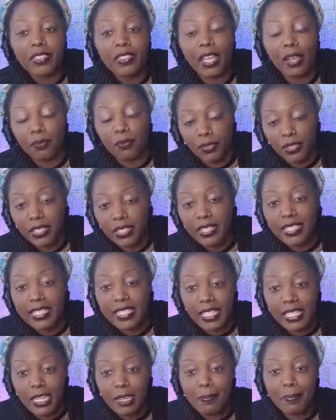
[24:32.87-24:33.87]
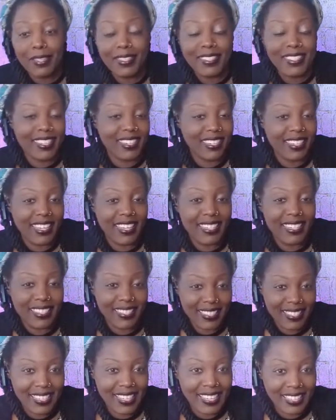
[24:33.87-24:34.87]
that really deepens and gets
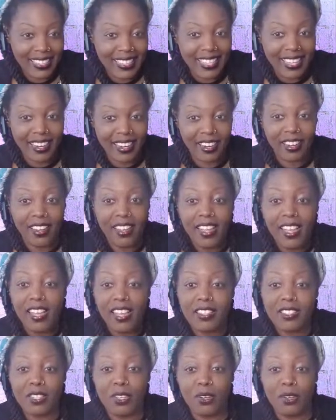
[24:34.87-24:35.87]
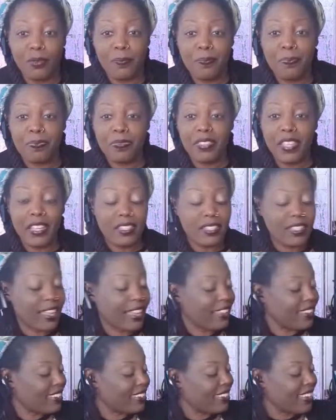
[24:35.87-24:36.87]
in there. So thanks,
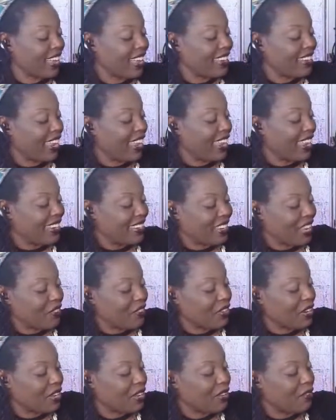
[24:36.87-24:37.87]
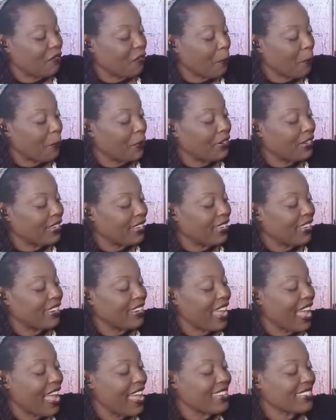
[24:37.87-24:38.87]
Gail at Night and David Hunt, for putting
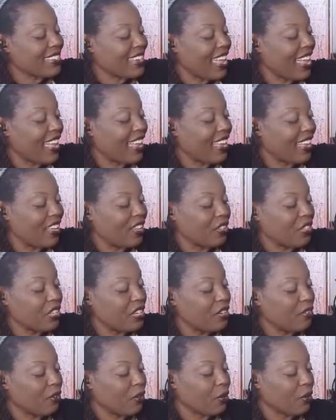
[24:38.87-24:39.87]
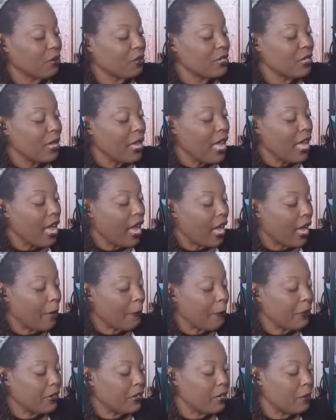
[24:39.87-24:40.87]
in hashtag health heroes. I
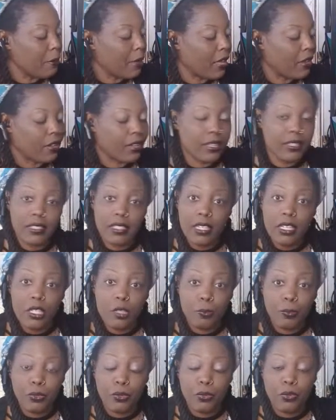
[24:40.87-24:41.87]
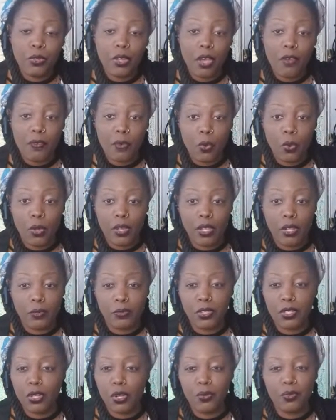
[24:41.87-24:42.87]
put in about a teaspoon of
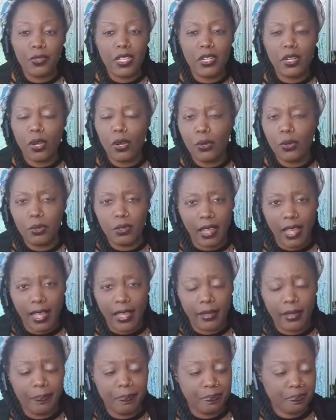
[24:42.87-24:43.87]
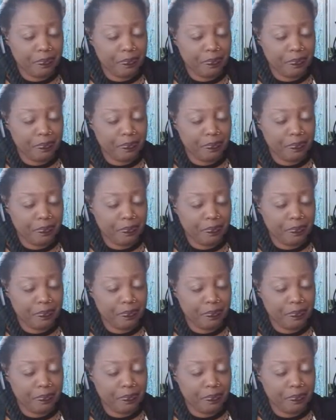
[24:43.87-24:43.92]
oil. You don't need a whole lot,